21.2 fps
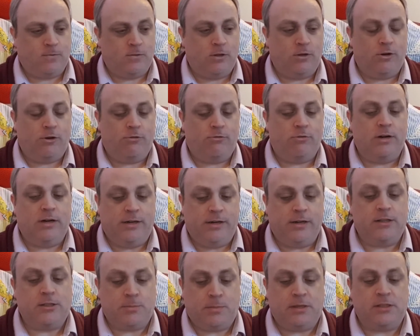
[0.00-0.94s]
you really
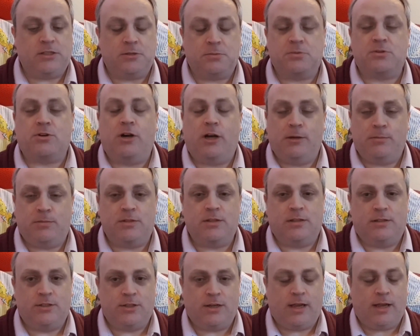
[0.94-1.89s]
need to be
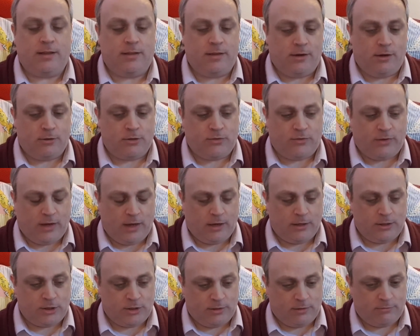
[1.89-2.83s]
subscribed to get the
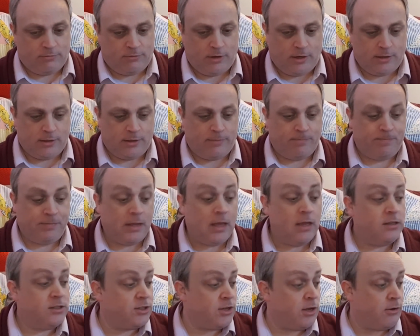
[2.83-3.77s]
notification, rather.
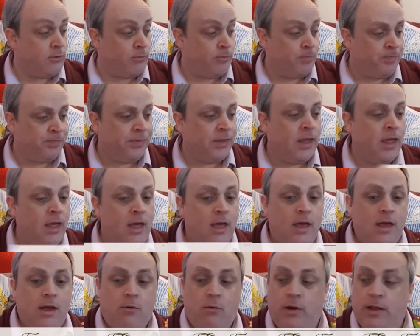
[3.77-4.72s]
So,
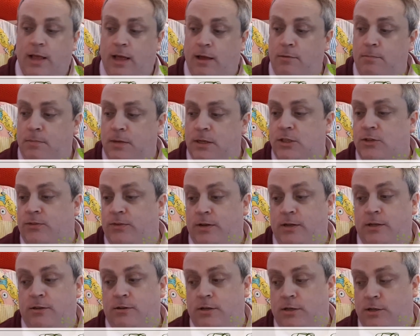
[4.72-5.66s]
without much
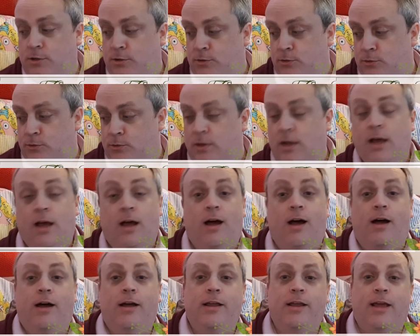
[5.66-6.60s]
further ado,
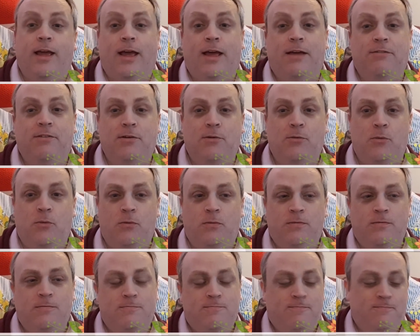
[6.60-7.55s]
I have a
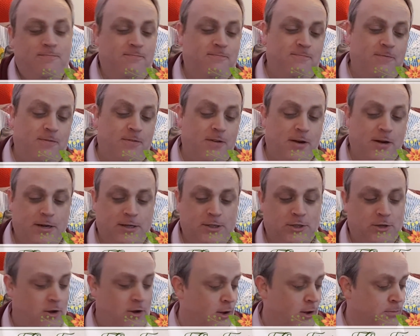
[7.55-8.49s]

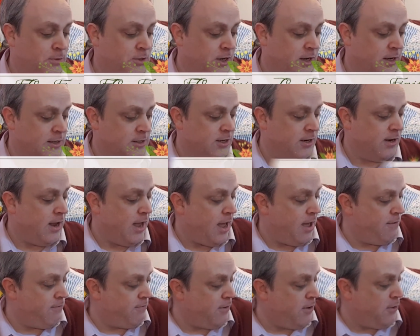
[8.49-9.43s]
finished object, an
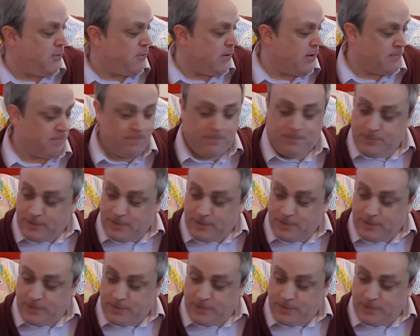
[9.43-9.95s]
FO.